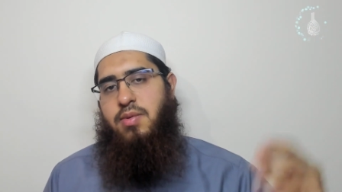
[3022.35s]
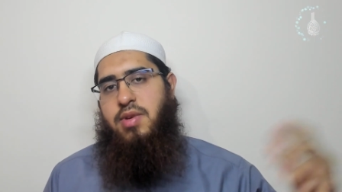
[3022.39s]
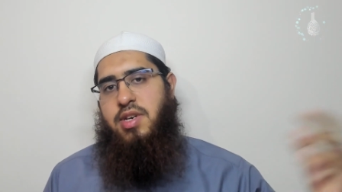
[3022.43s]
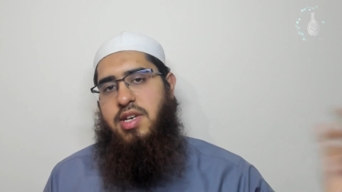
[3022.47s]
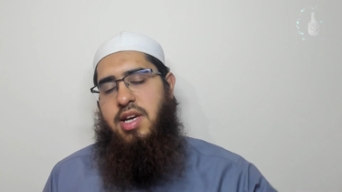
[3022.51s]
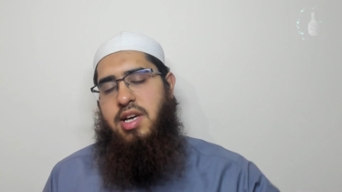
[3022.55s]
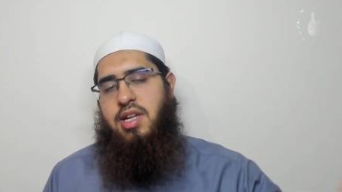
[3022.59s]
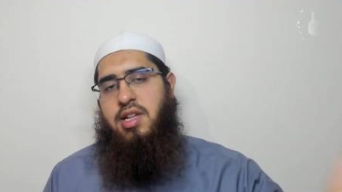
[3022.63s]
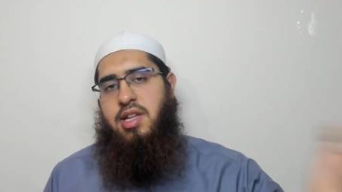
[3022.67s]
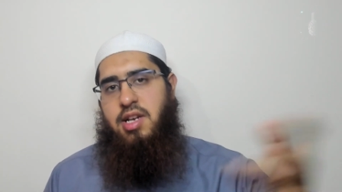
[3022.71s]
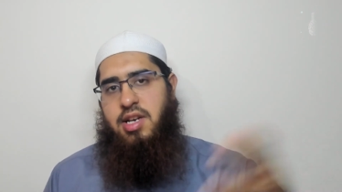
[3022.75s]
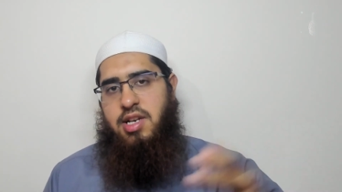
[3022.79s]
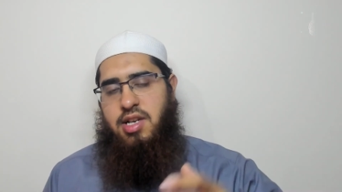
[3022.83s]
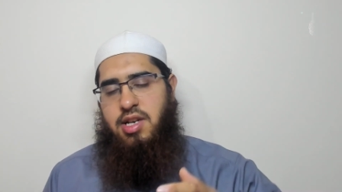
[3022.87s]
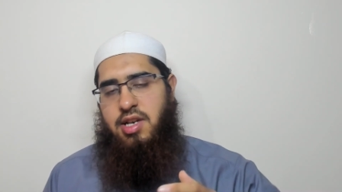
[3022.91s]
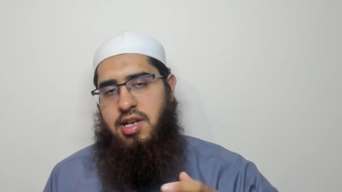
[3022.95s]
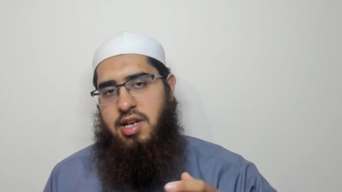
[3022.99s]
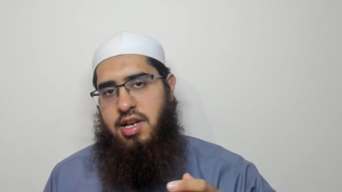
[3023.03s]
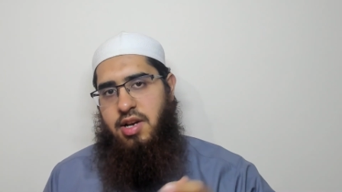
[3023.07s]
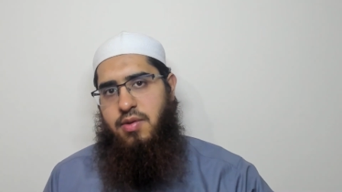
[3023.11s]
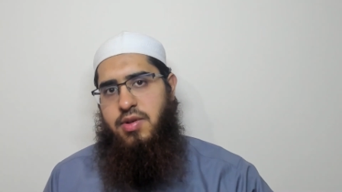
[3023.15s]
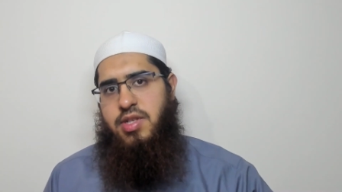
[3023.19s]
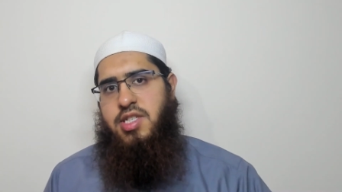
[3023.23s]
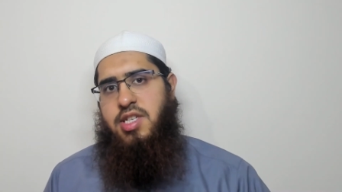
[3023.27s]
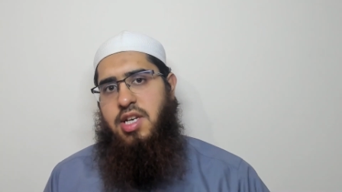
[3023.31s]
we take the
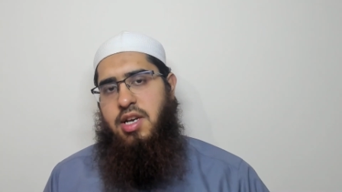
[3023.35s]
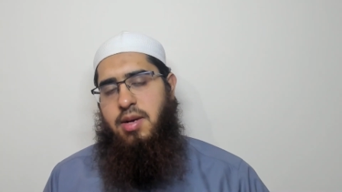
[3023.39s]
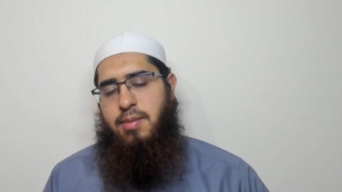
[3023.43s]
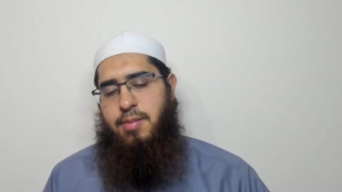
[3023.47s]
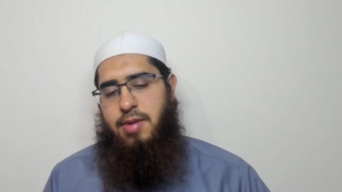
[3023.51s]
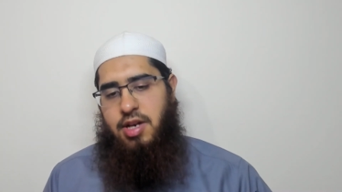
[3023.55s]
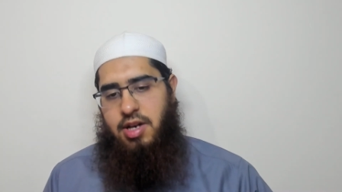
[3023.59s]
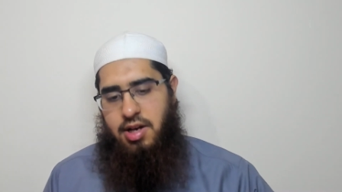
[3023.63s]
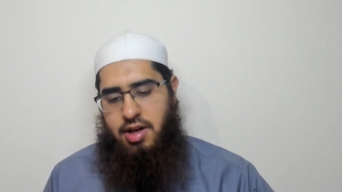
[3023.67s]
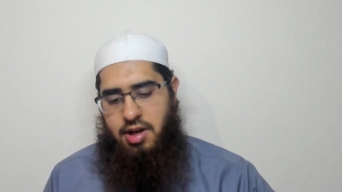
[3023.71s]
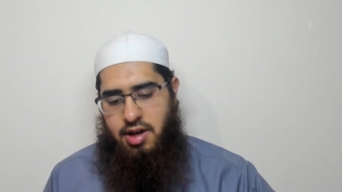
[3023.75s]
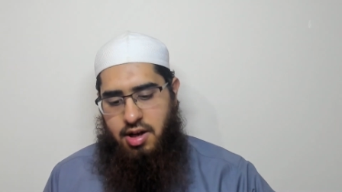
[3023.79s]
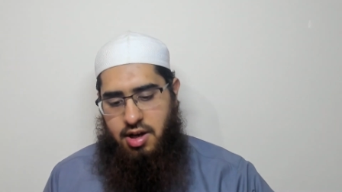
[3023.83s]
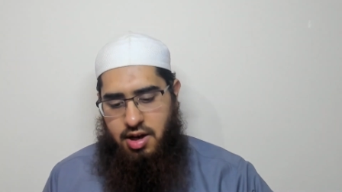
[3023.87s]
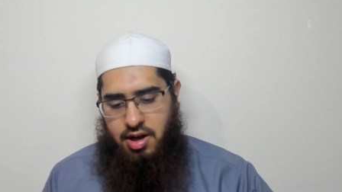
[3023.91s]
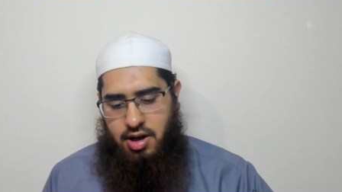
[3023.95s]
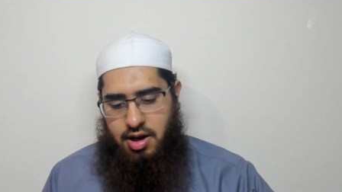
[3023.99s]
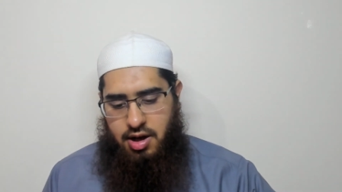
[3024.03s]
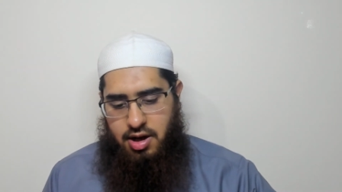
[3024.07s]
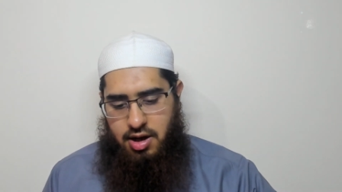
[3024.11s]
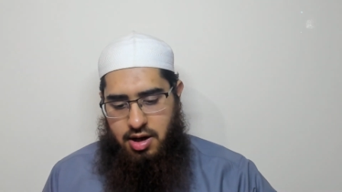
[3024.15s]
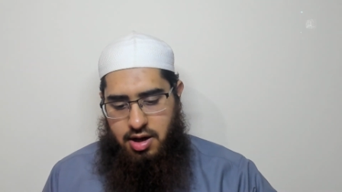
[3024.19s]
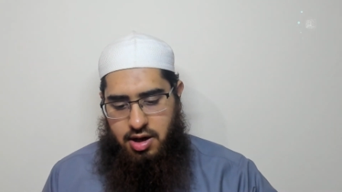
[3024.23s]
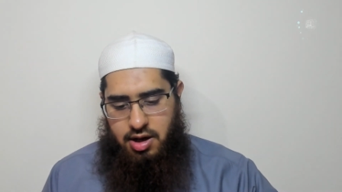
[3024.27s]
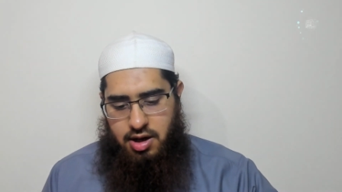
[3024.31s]
linguistic meaning
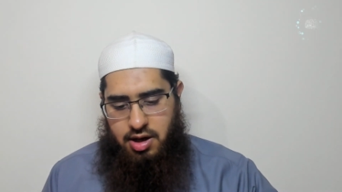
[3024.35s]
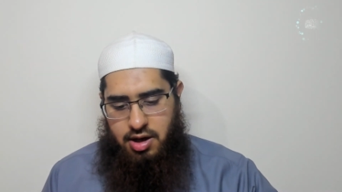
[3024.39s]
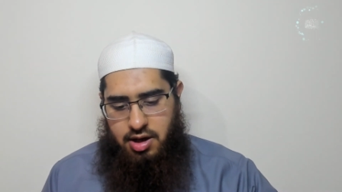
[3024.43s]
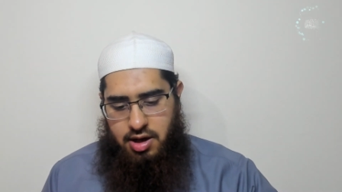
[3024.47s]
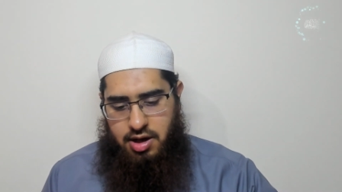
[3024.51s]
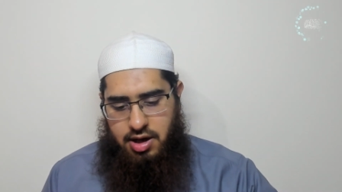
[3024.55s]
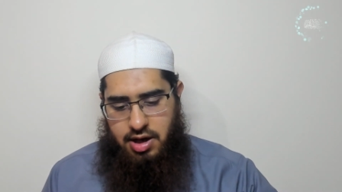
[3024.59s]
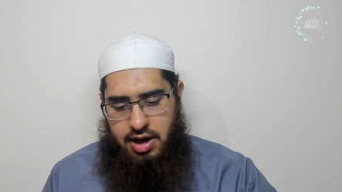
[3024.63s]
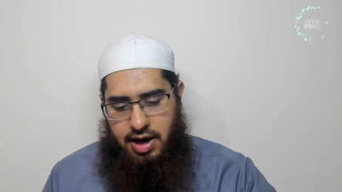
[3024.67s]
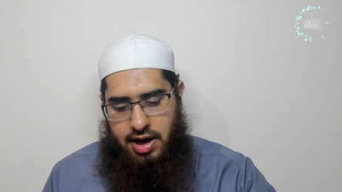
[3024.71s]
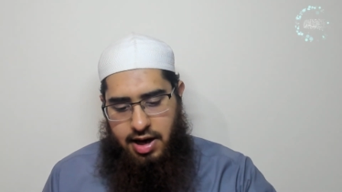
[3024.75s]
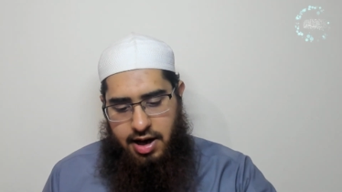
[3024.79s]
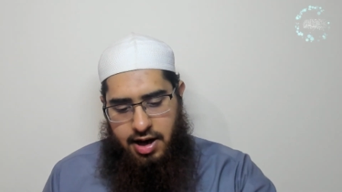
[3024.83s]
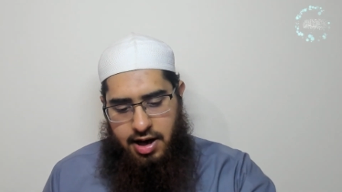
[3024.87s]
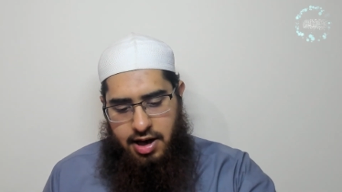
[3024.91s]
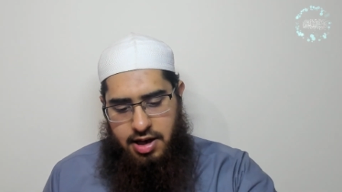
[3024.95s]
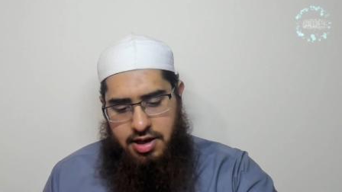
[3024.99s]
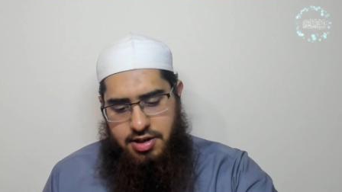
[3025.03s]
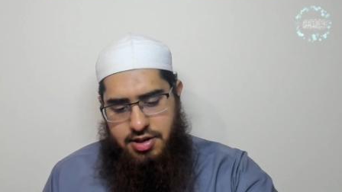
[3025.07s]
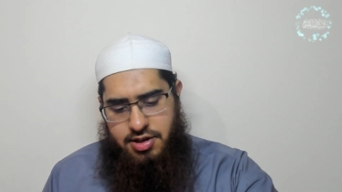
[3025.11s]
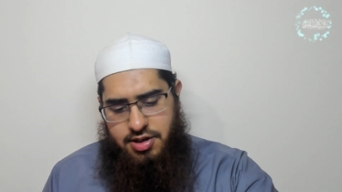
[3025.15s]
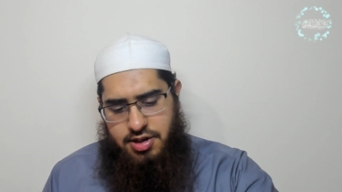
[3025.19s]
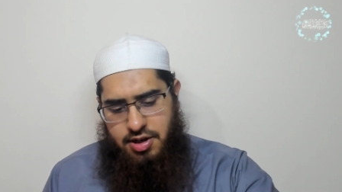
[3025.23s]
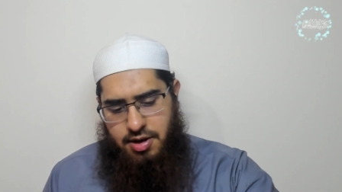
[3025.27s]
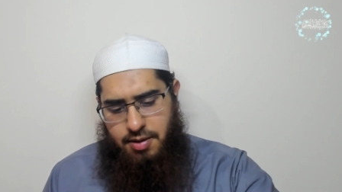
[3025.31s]

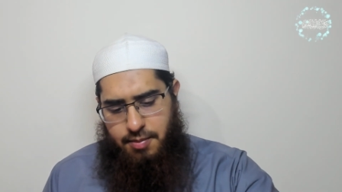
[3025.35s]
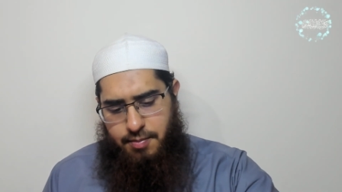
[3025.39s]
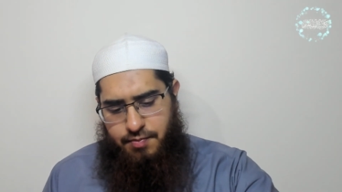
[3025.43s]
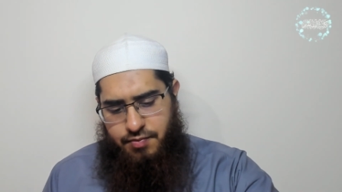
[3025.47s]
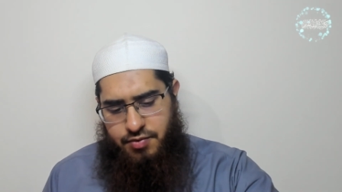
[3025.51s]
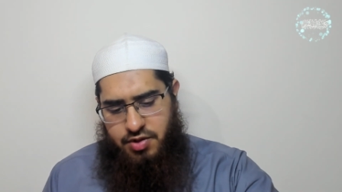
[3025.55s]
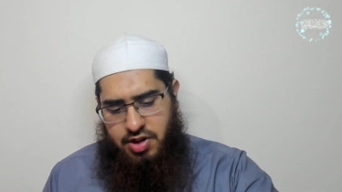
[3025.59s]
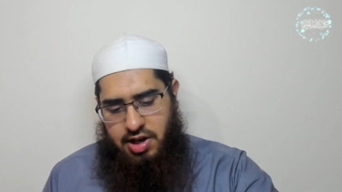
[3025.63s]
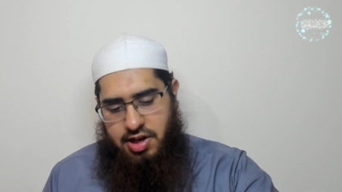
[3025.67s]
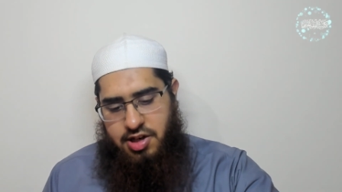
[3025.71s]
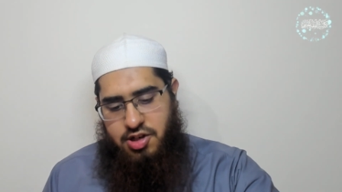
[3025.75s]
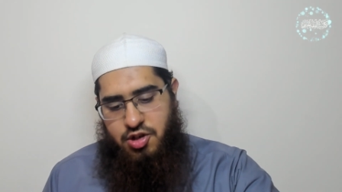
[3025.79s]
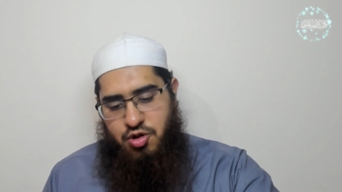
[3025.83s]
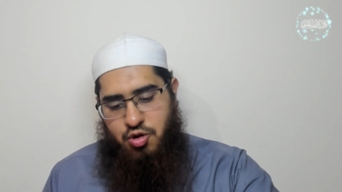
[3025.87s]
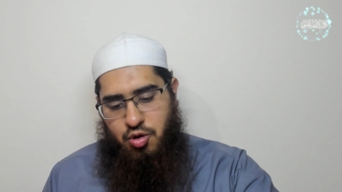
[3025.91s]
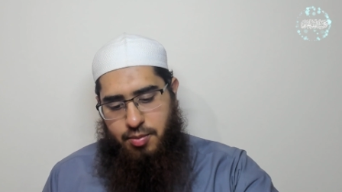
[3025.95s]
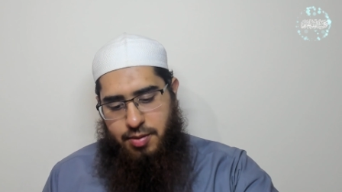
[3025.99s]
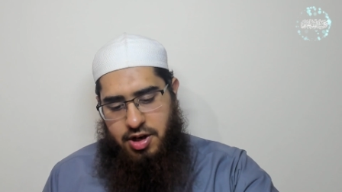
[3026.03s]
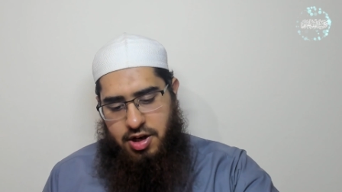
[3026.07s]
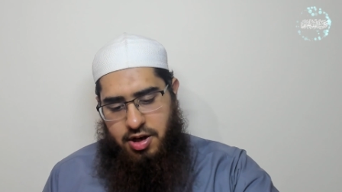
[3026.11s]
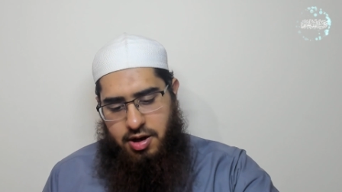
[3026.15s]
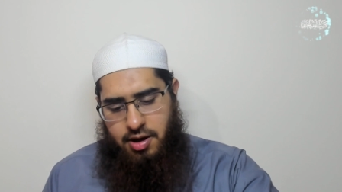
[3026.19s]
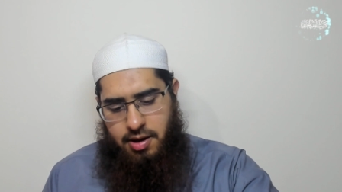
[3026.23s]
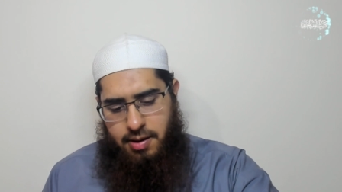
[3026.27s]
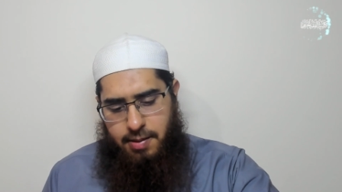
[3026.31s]
and the literal
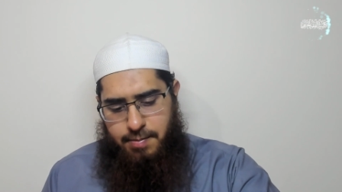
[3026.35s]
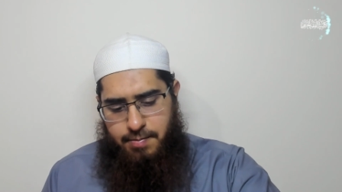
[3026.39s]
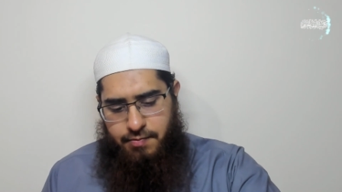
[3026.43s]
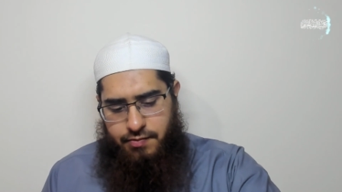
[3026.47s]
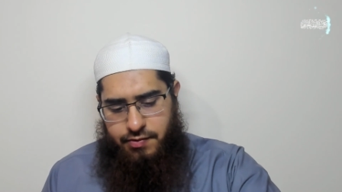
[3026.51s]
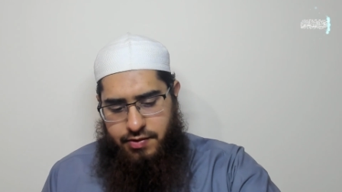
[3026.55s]
meaning.